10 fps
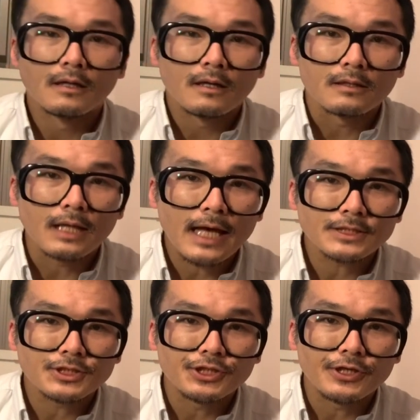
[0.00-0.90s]

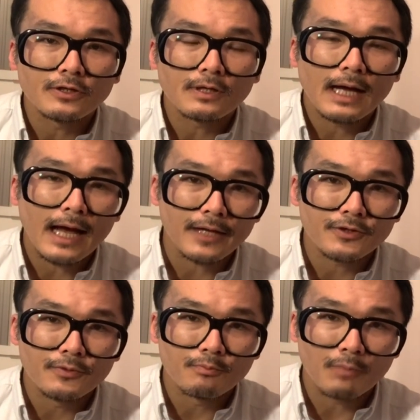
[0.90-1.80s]
Last Year at
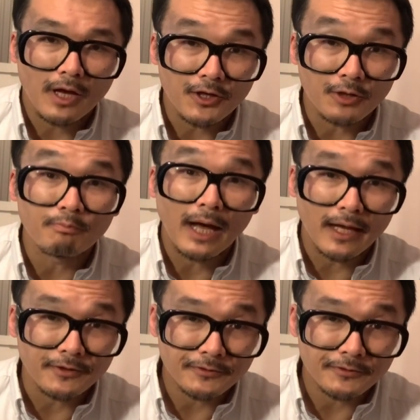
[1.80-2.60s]
Marienbad.